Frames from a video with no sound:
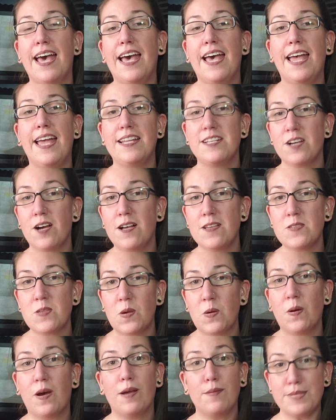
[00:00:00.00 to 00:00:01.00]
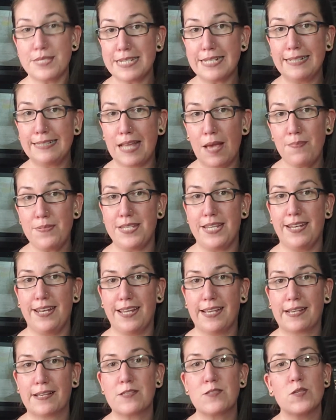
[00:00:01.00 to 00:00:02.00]
And also, I'm still
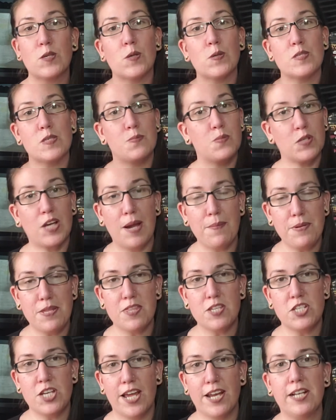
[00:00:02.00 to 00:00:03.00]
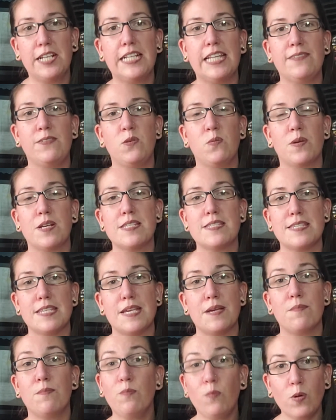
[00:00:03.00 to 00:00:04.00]
updating, so subscribe to the channel if you want to
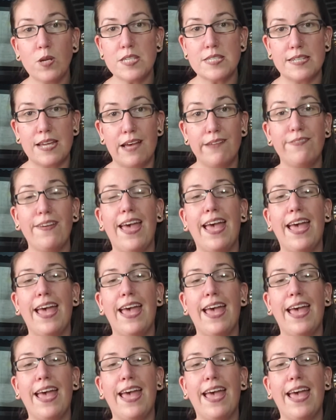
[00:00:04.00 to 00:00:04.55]
see more stuff,